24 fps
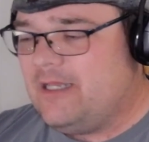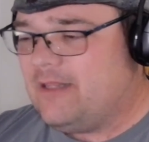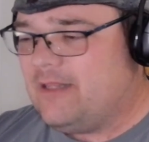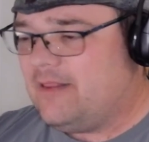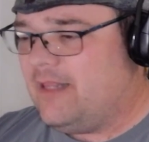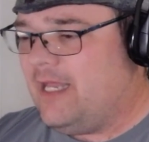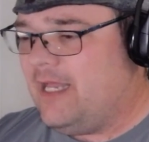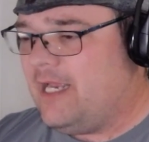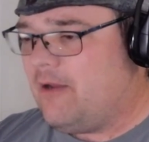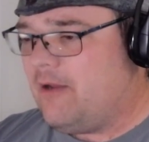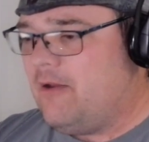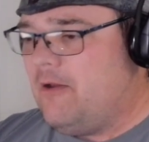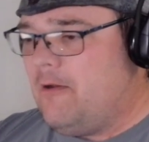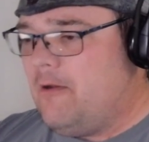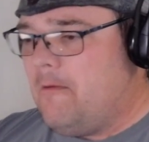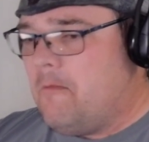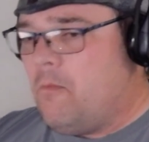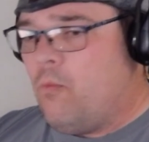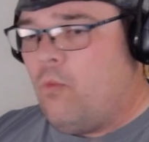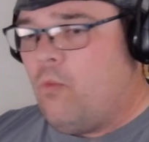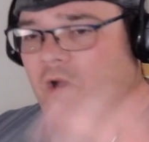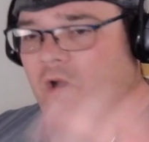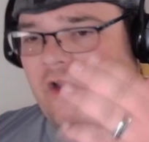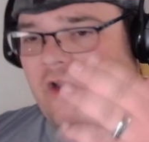like
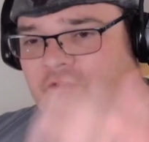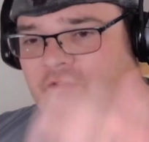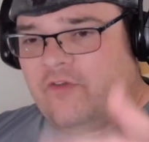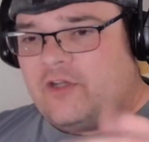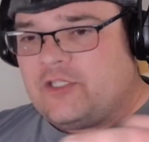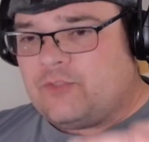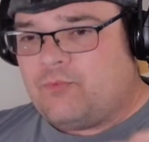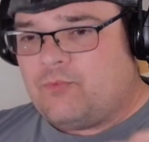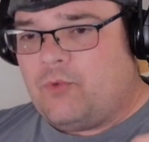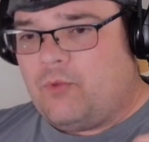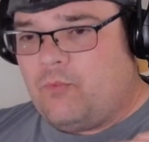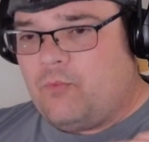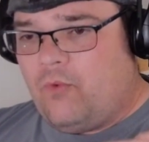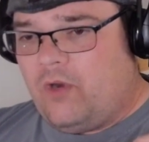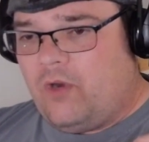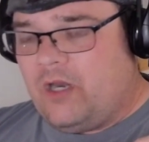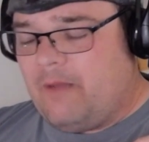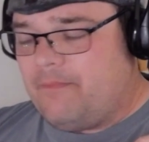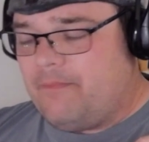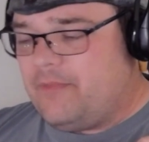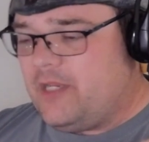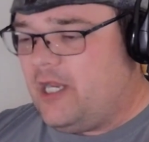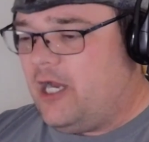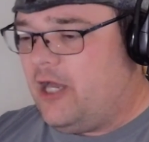one of us would one
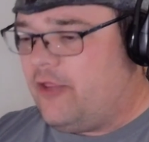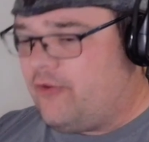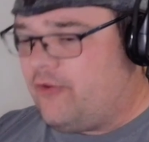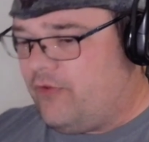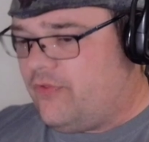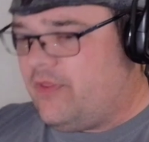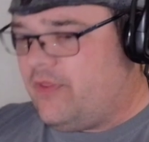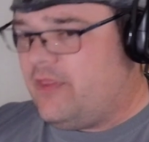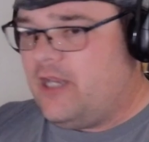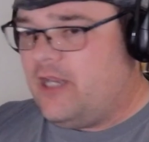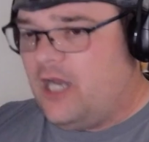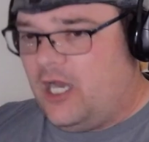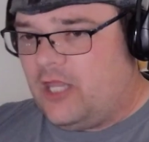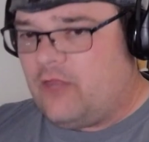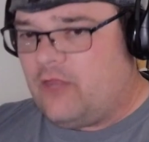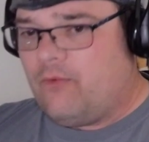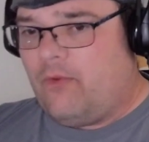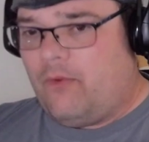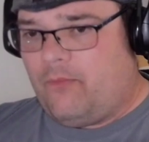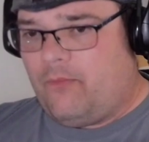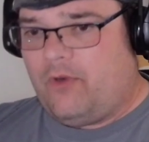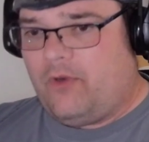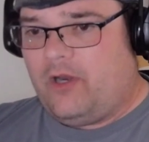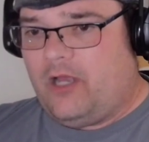up the other, then the other
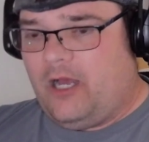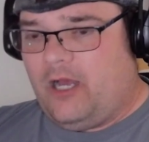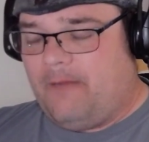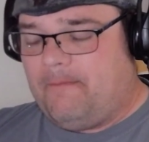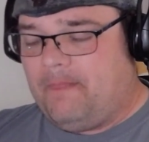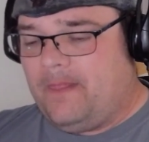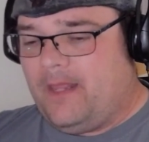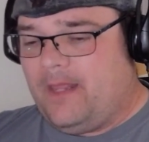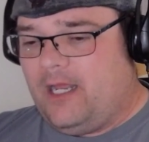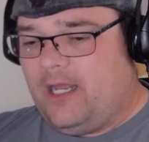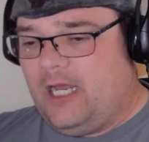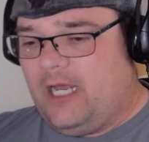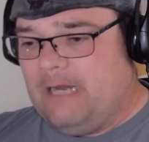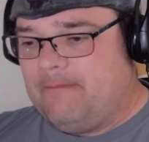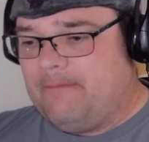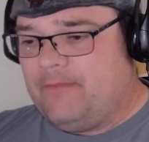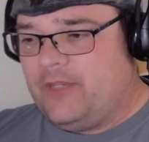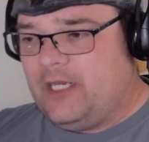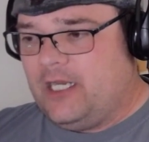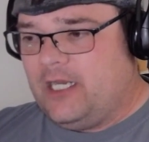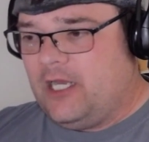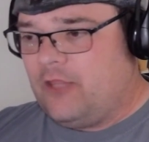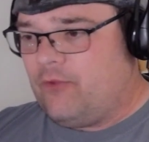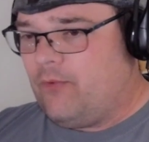one would up
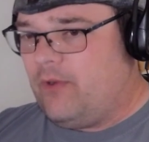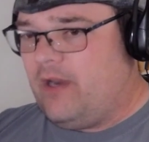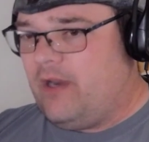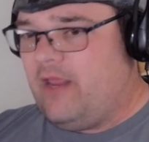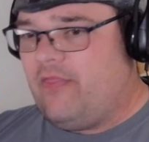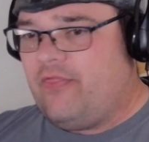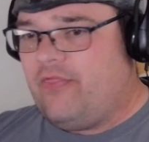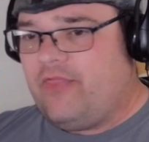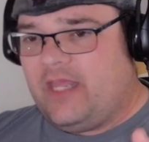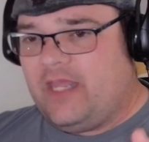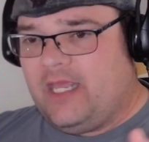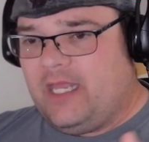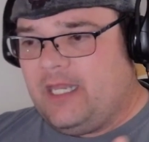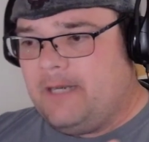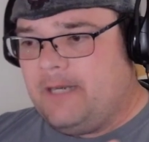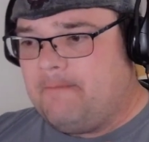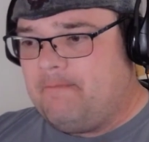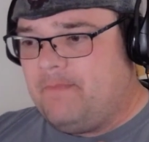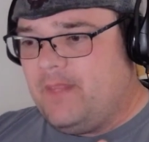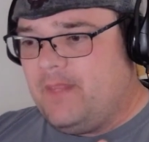the other one, and then